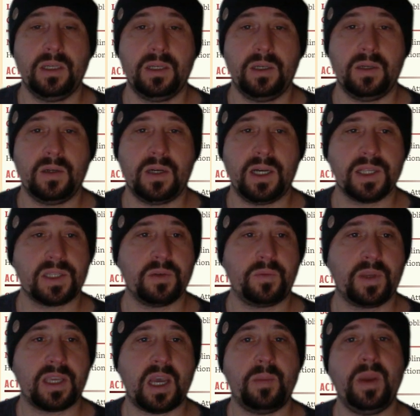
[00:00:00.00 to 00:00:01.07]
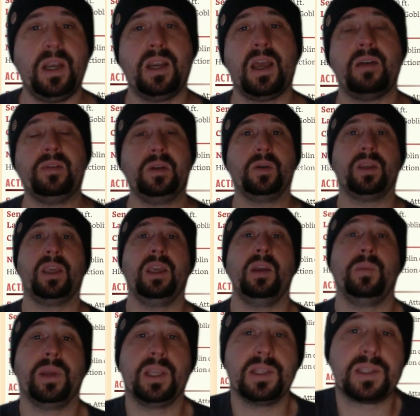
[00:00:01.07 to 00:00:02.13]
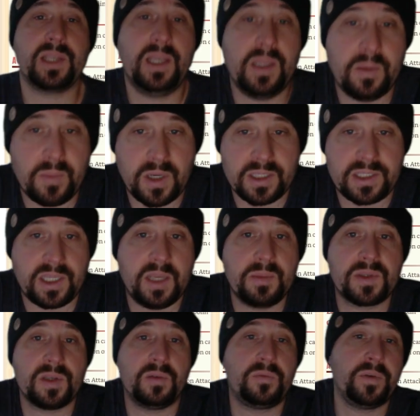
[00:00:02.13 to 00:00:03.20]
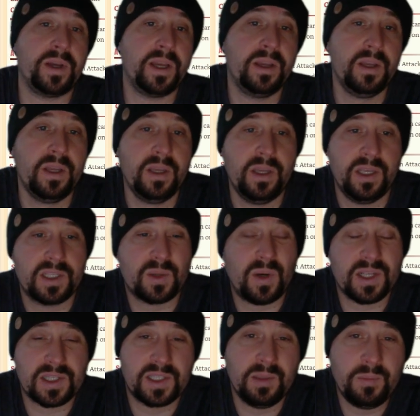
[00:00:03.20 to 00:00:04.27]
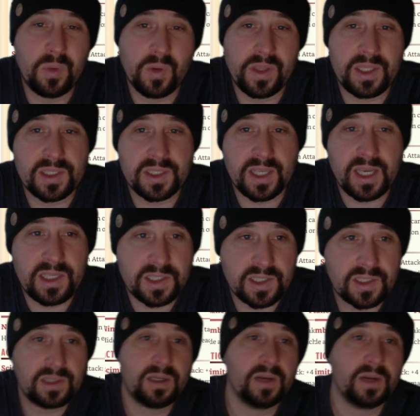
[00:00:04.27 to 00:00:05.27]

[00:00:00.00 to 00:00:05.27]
All right, so if we come in and have a look here, we can see that my DM software is quite simple these days.